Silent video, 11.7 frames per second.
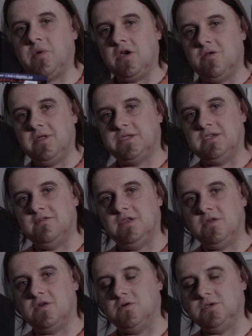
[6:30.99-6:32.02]
Paranormal
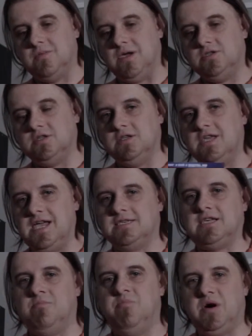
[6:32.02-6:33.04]
Activity, the Ghost Dimension,
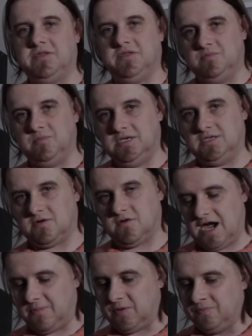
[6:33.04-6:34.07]
yes, I bought this piece of
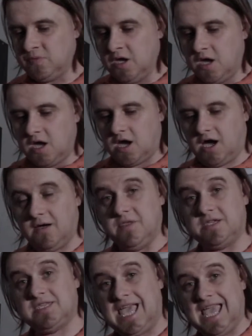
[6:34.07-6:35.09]
crap,
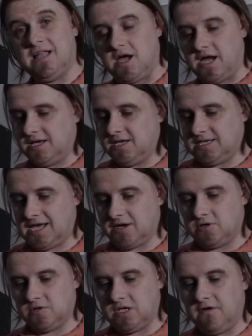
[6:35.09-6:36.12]
the tagline is
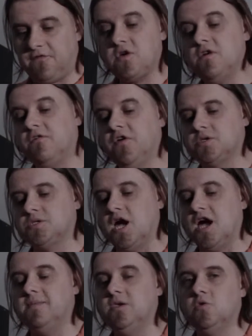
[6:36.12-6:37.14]
actually, for the first
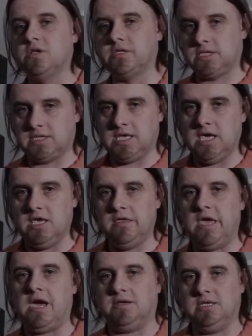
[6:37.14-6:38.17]
time, you will see
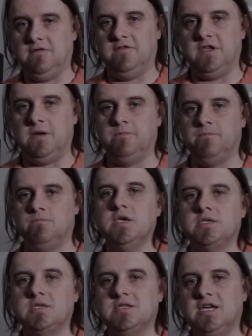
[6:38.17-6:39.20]
the activity.
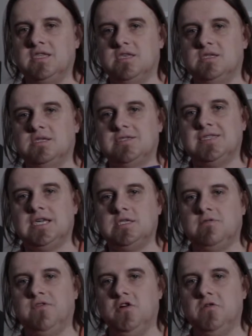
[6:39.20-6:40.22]
This is like the
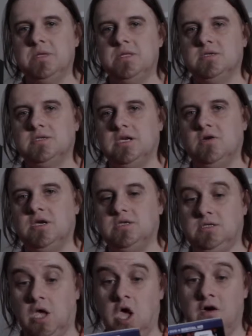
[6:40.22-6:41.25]
6th film in this
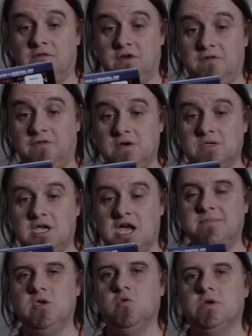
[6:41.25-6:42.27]
series. For the first
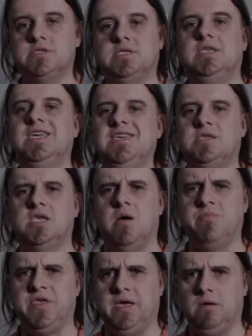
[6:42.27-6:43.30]
time, you will see
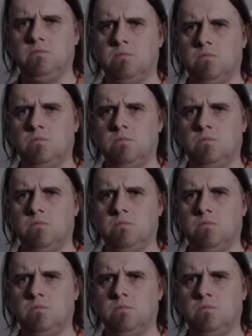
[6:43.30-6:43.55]
something.